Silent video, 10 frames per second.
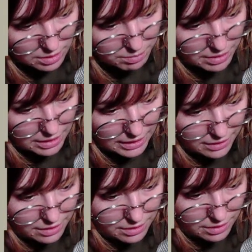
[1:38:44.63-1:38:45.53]
But I
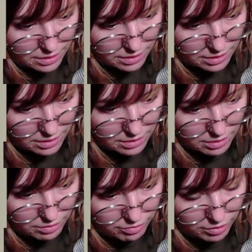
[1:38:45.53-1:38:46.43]
like the
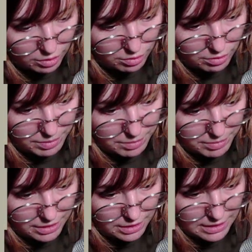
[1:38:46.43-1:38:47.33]
flow a bit
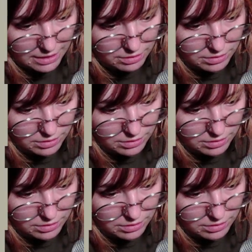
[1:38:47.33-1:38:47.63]
better now.